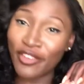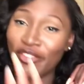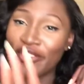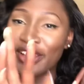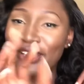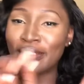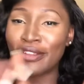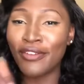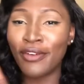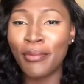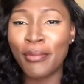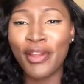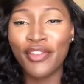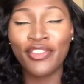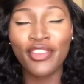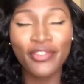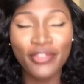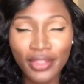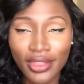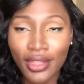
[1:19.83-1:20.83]
First of all, my
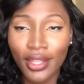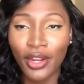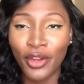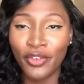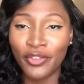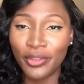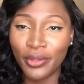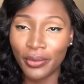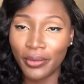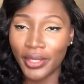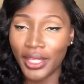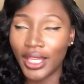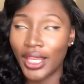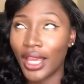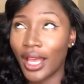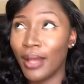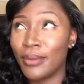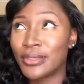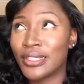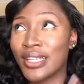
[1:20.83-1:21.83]
favorite thing of the week,
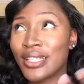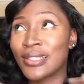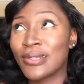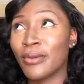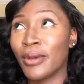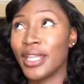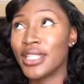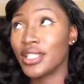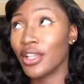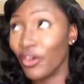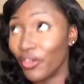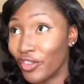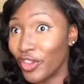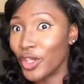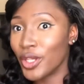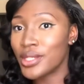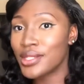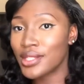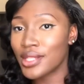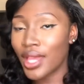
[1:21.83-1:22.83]
I'm sure it's quite
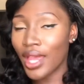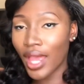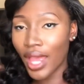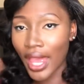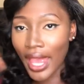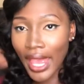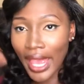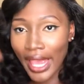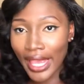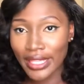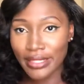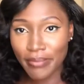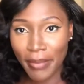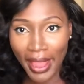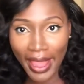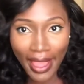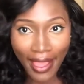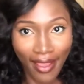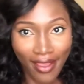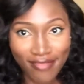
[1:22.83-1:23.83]
obvious, is
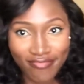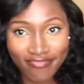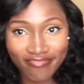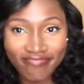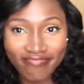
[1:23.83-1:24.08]
my hair.